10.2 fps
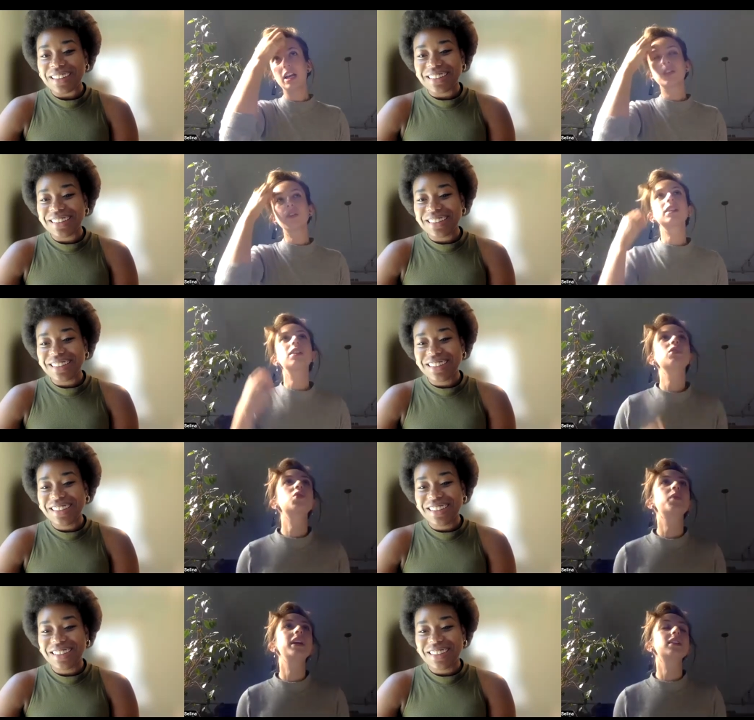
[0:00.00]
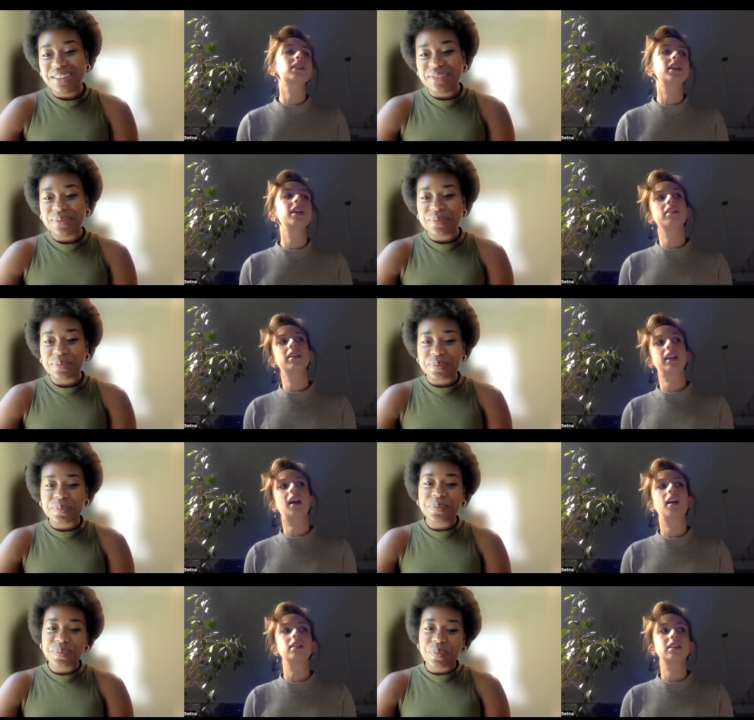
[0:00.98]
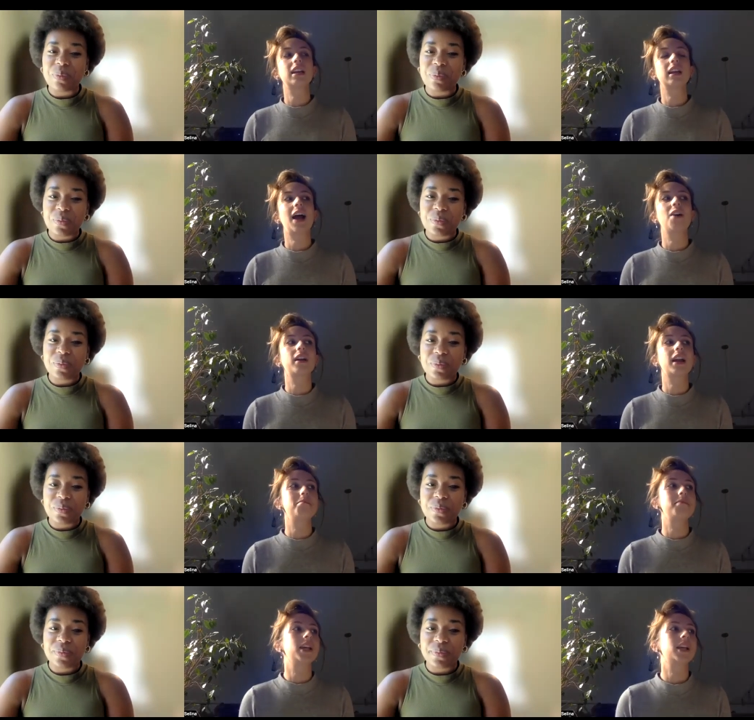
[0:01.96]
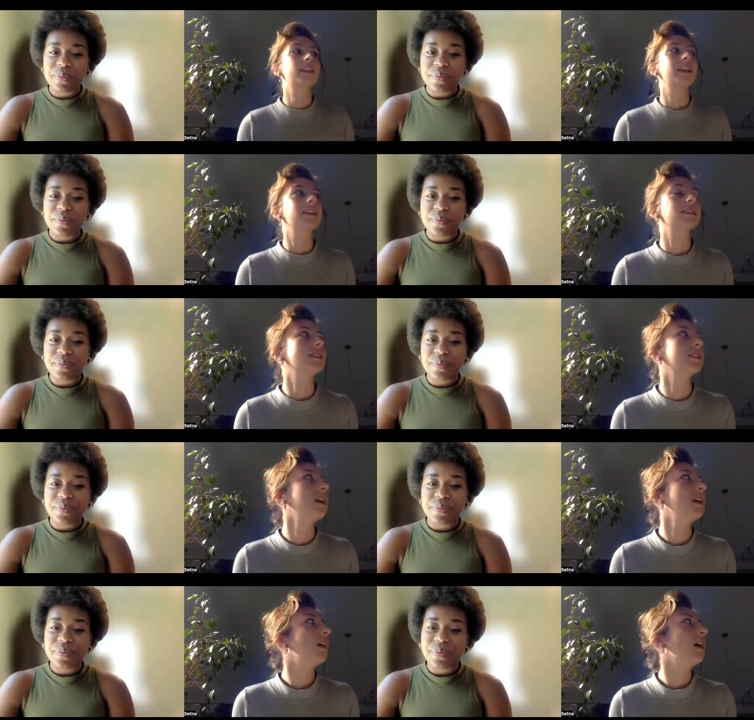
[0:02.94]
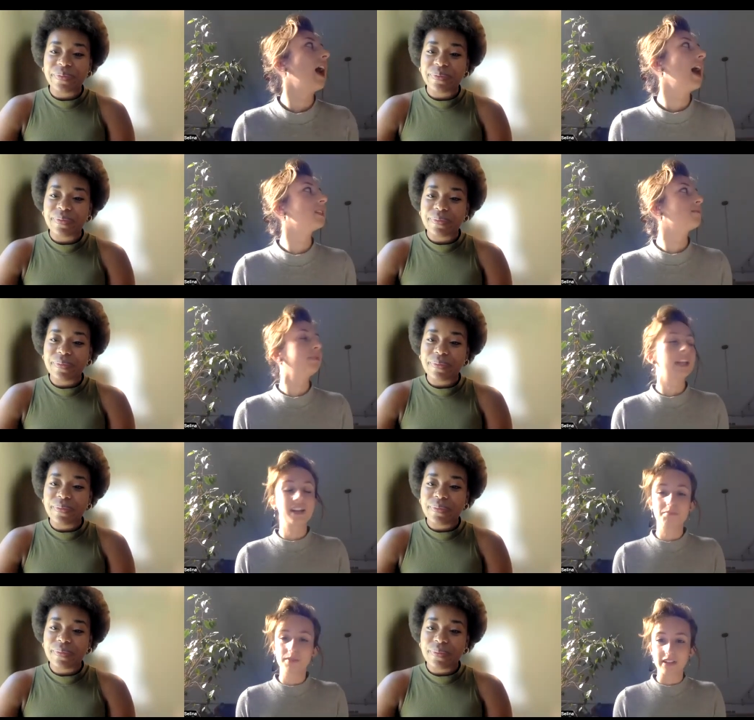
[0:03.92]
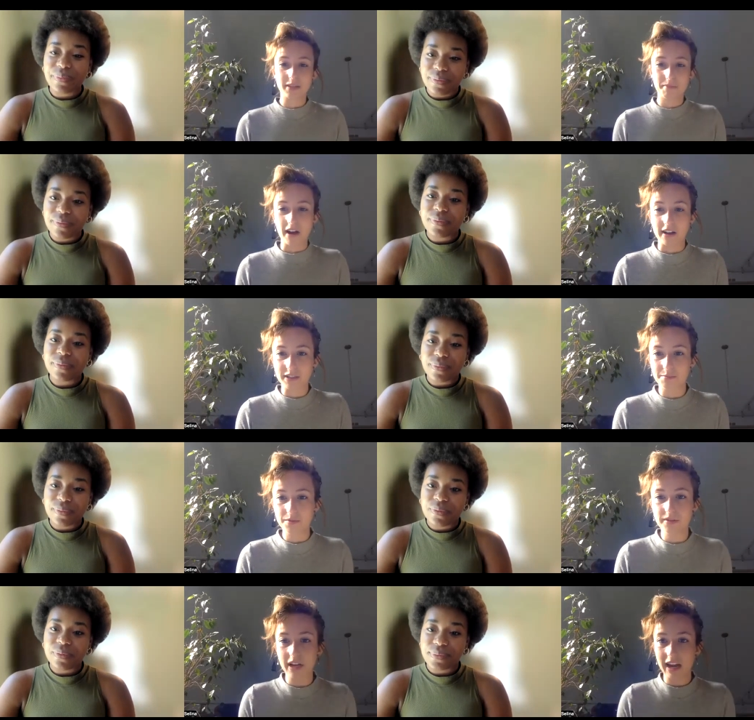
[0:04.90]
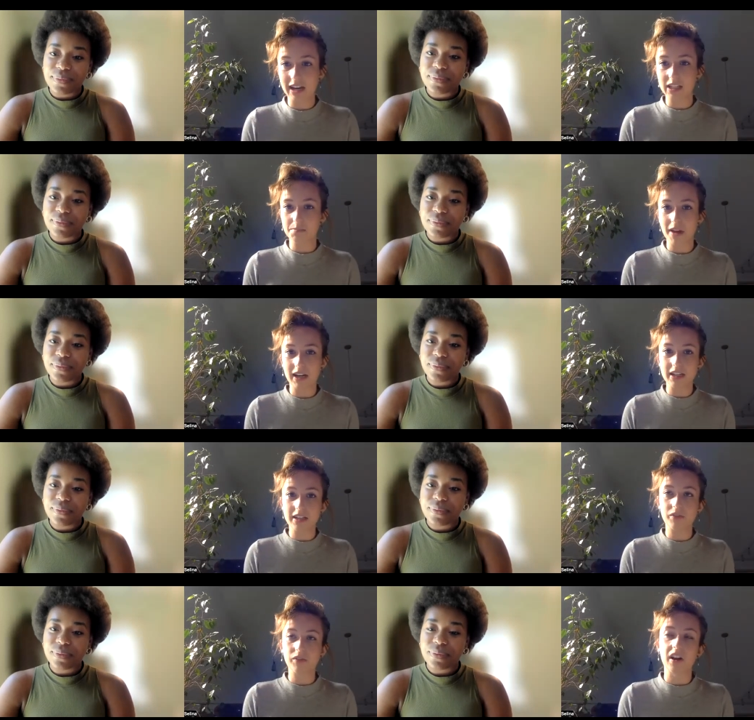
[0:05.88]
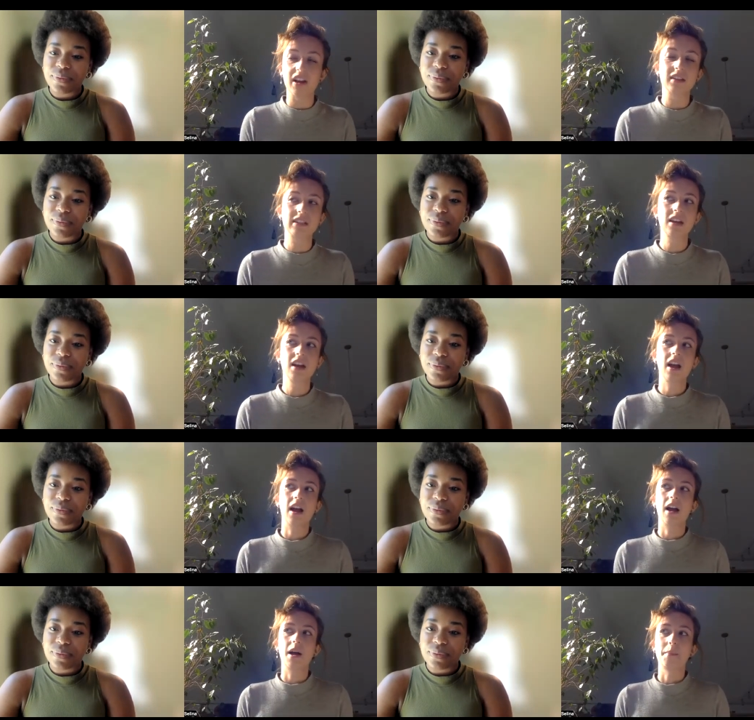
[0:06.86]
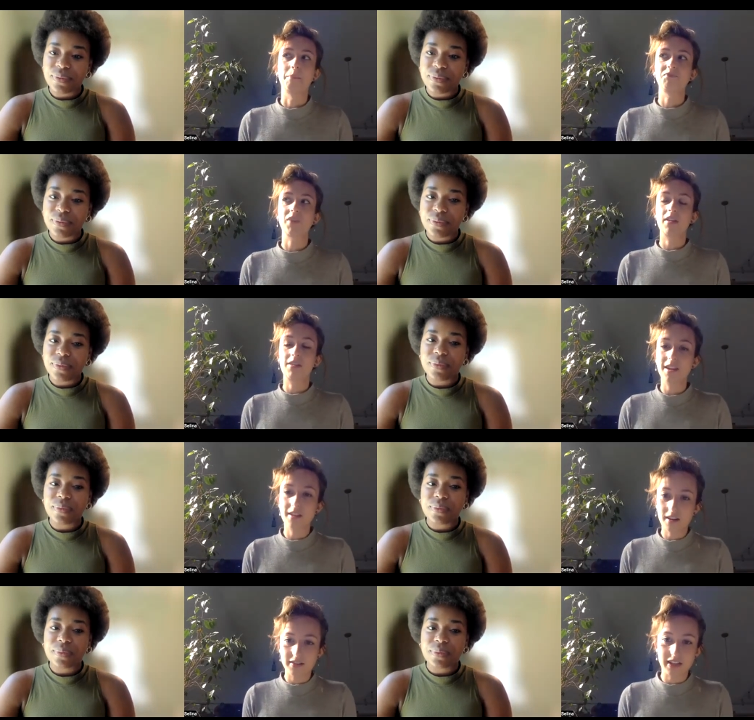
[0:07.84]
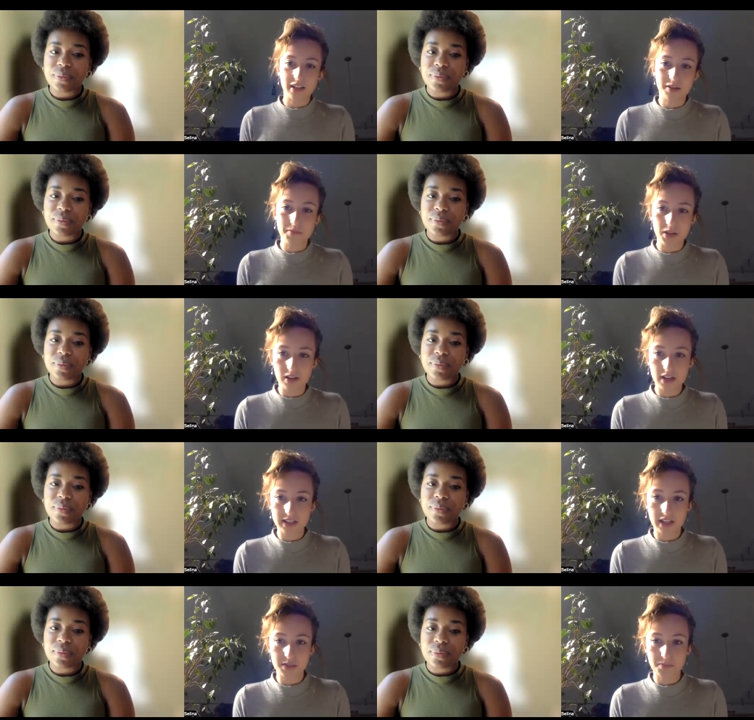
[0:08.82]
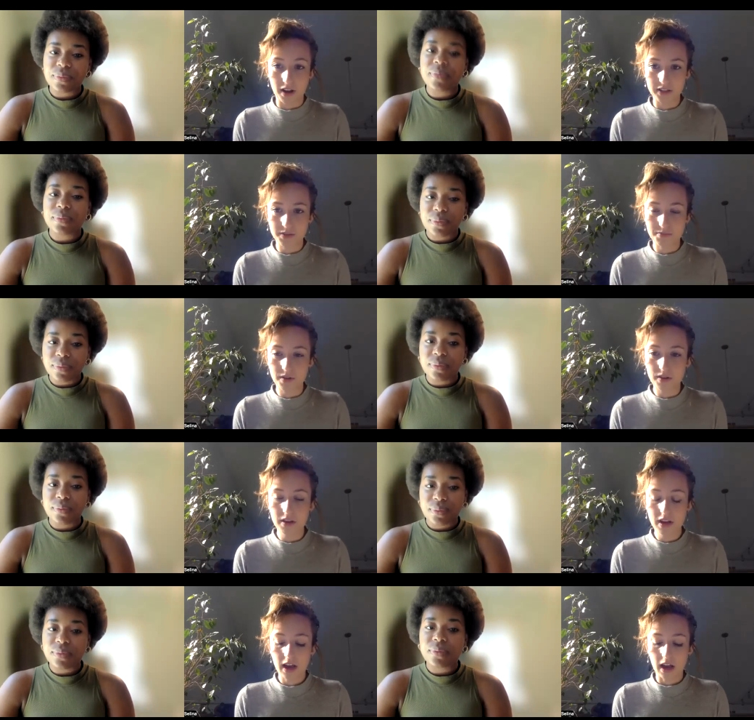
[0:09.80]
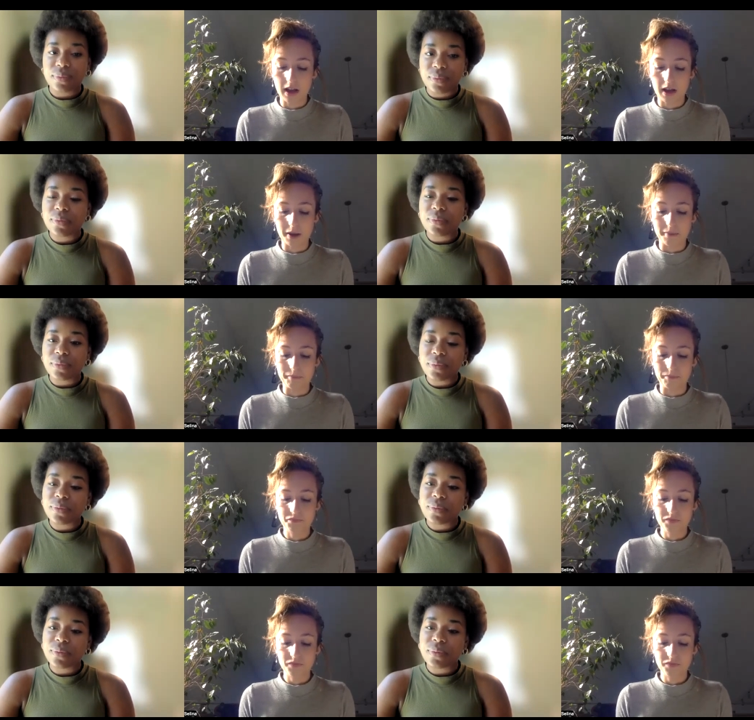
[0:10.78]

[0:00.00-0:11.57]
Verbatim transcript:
Speaker 1: so the little tweaks here and there and seeing how can i make this as playable as possible in as many different um, theaters and communities as possible um,